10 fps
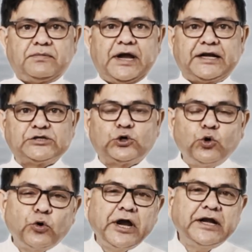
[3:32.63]
It is
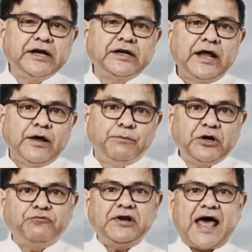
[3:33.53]
located
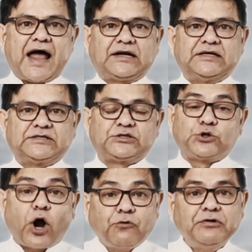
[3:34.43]
between actors,
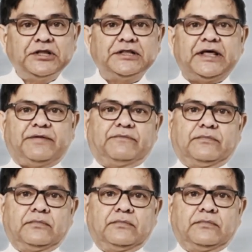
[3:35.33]
not within them.